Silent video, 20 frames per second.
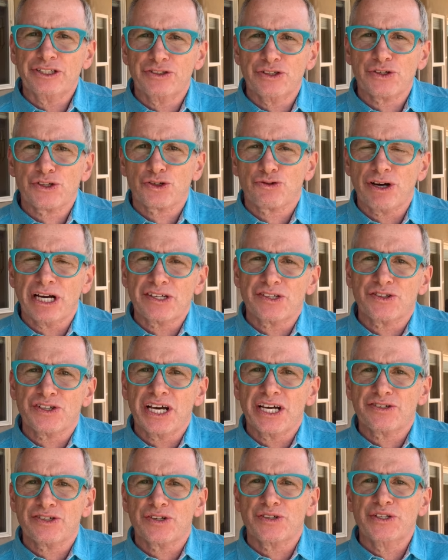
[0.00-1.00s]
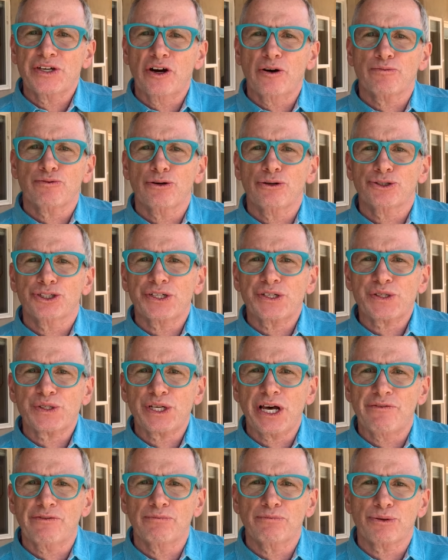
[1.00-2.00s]
The stress test is now approaching
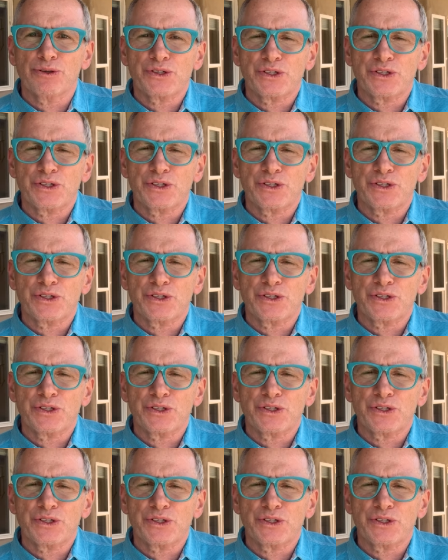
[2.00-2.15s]
7%.